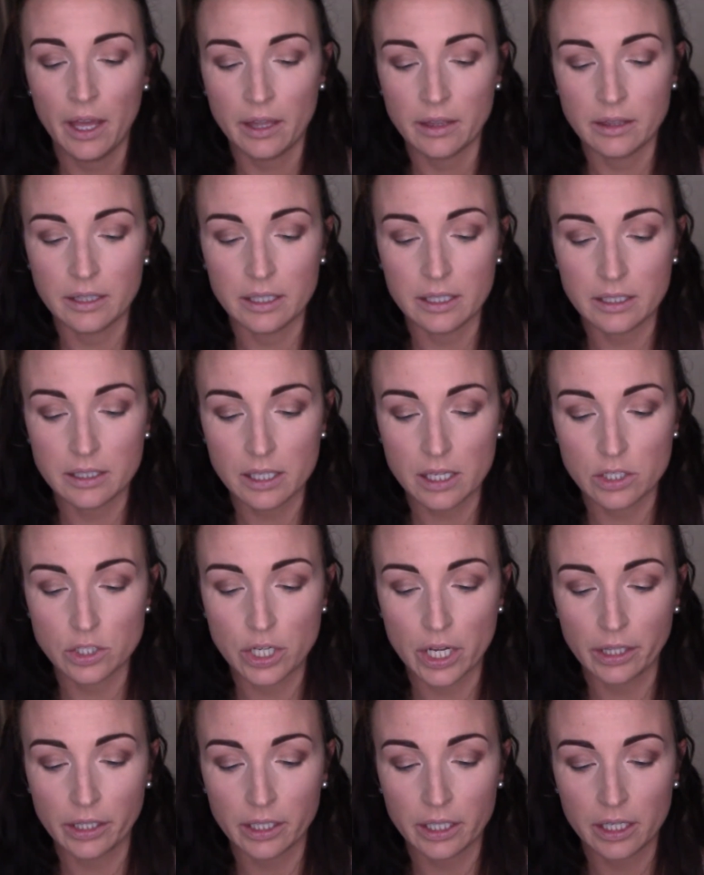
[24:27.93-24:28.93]
this
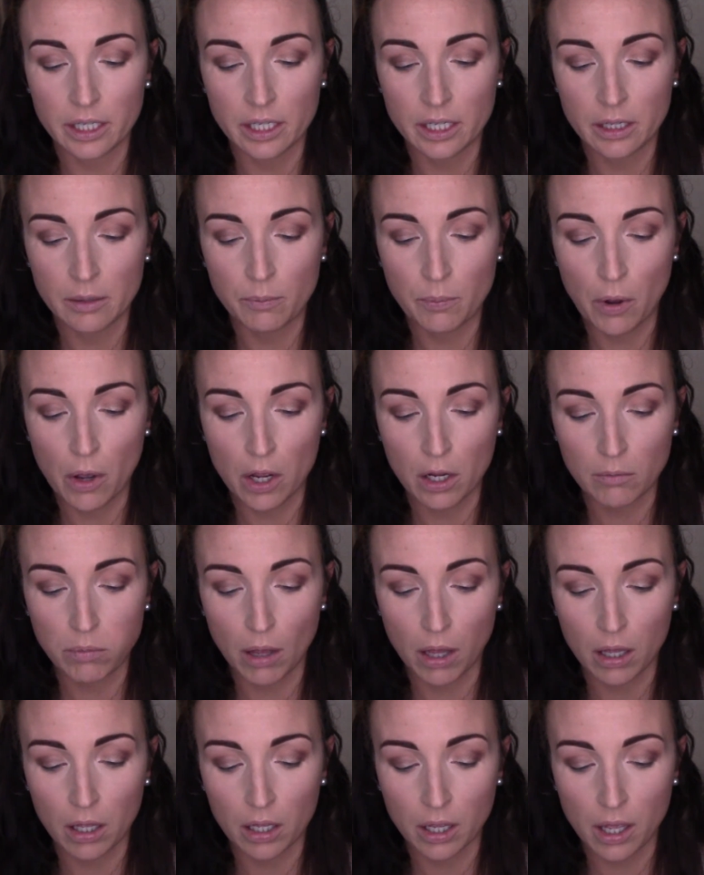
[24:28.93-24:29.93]
Jelly Pong
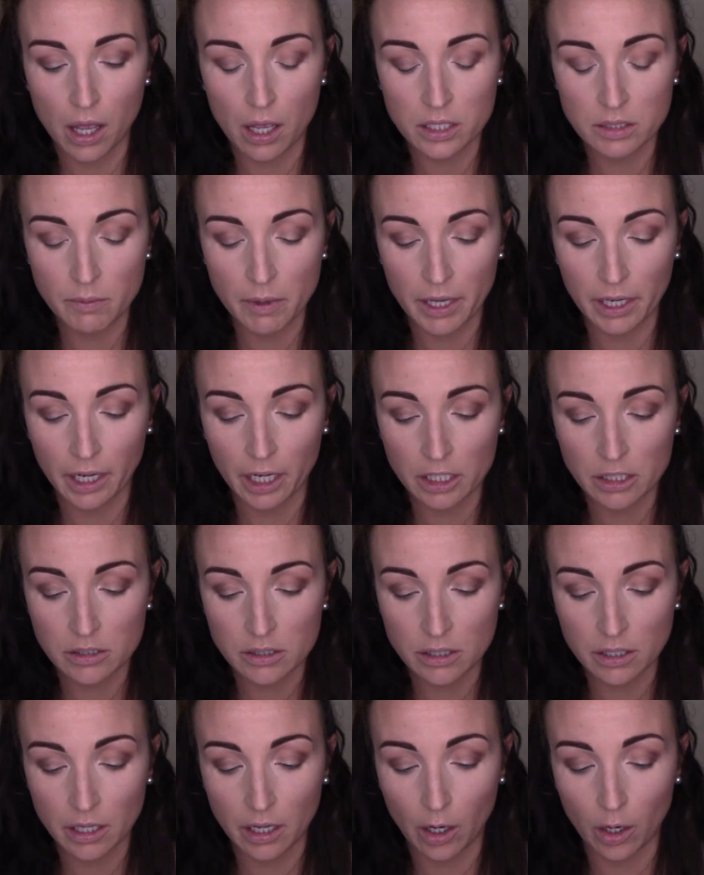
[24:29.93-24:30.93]
Pong Cosmetics
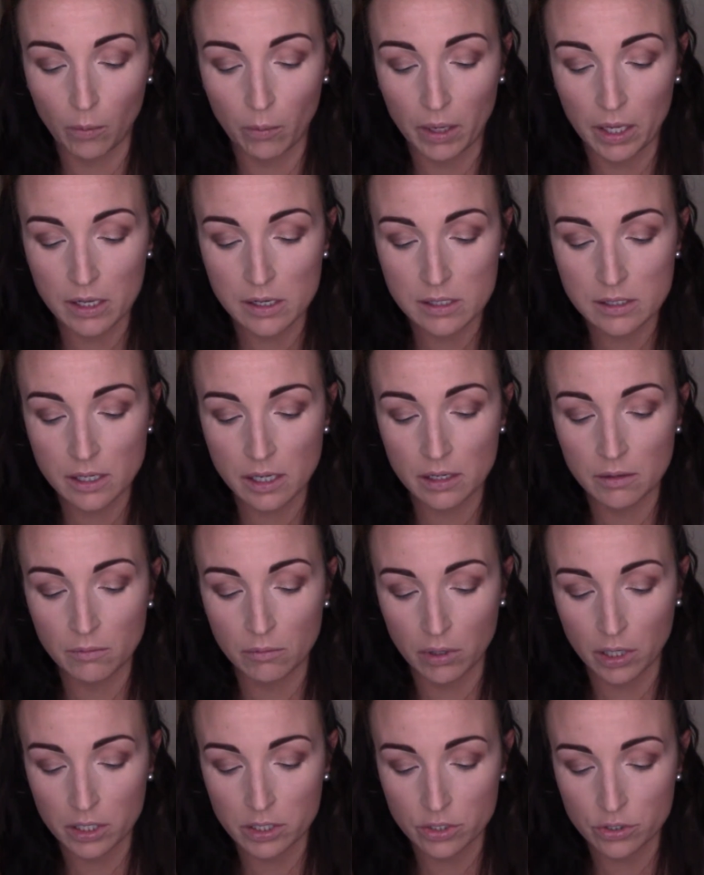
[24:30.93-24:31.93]
Caribbean Sun
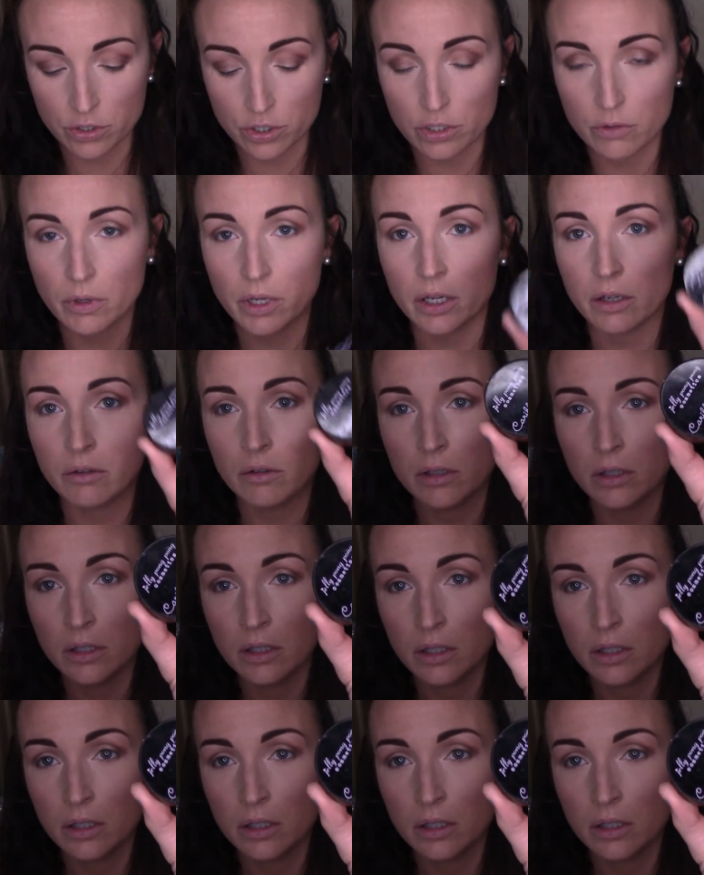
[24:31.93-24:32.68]
Bronzer Duo.